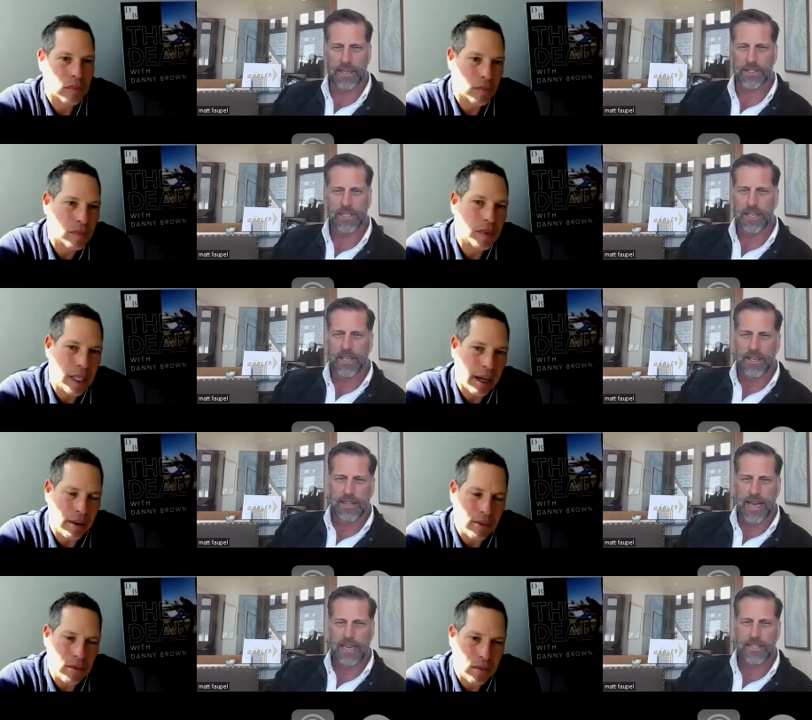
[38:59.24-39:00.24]
Speaker 1: us. Yeah,
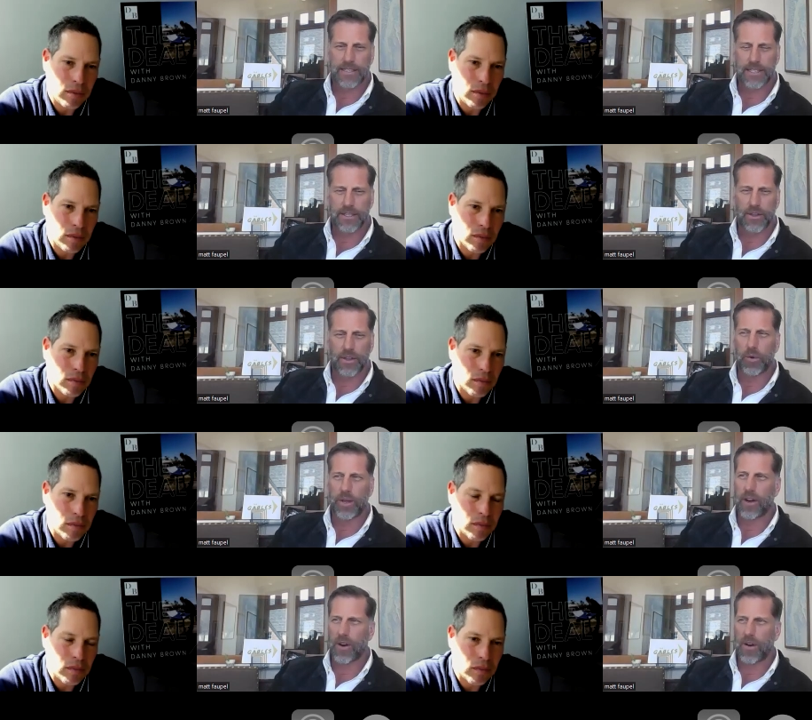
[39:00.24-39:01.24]
that is, you know,
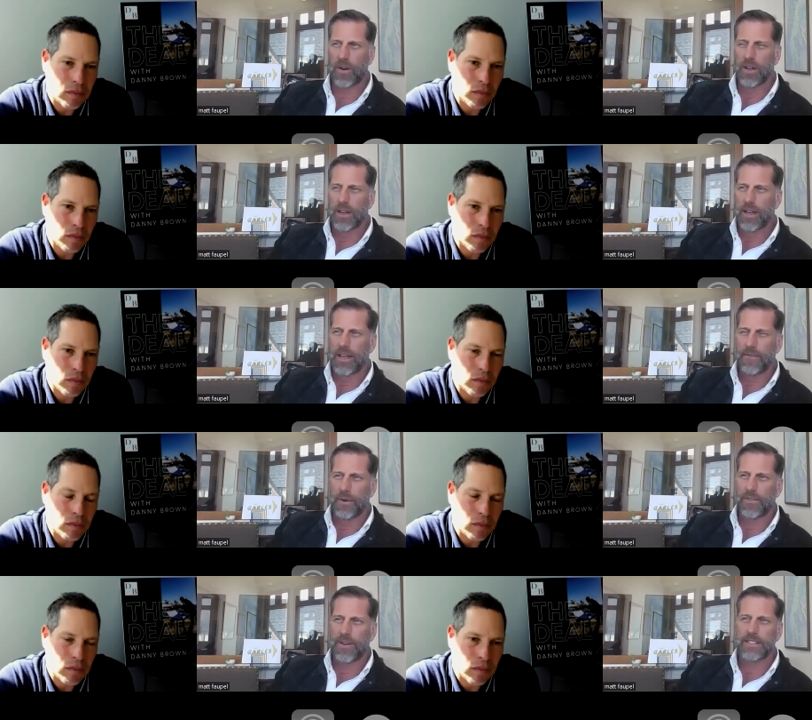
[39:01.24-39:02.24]
we are if
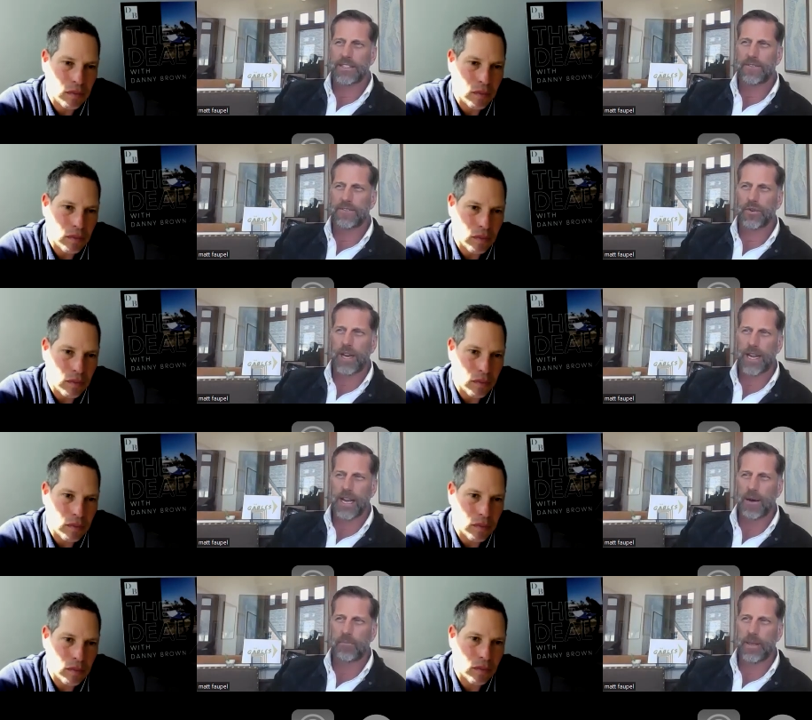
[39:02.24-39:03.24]
we've got stuff
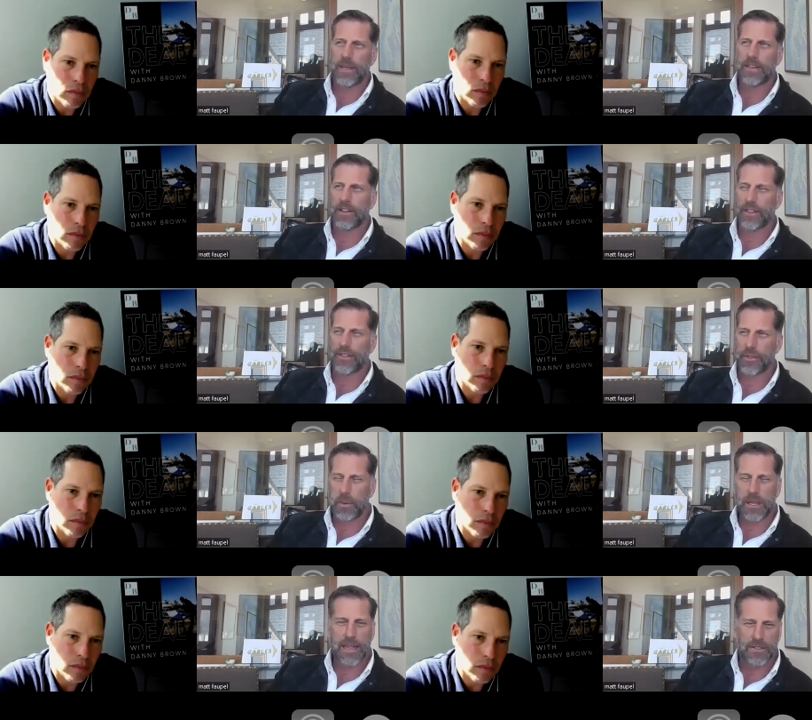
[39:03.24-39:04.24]
trading up into the
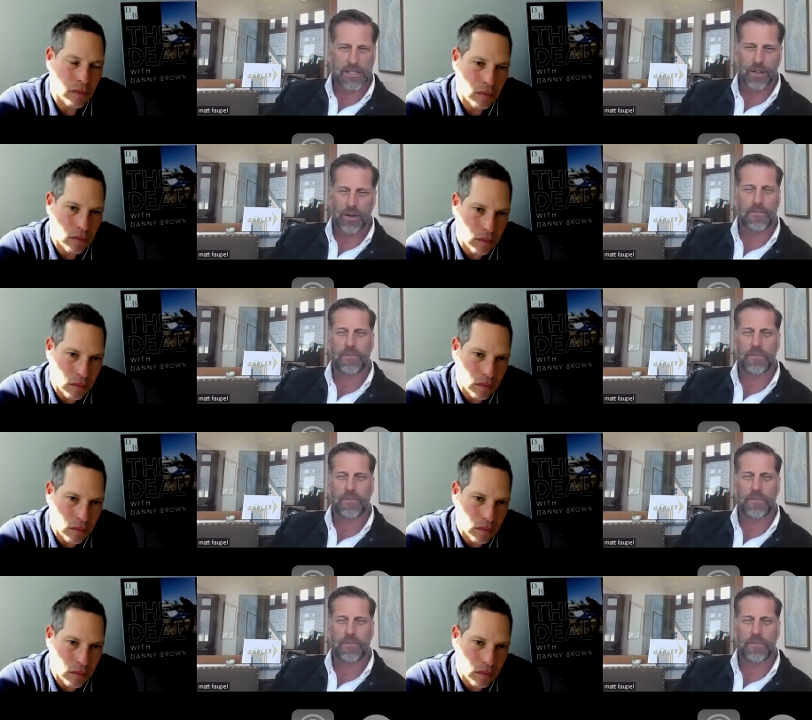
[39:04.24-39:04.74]
three thousand dollar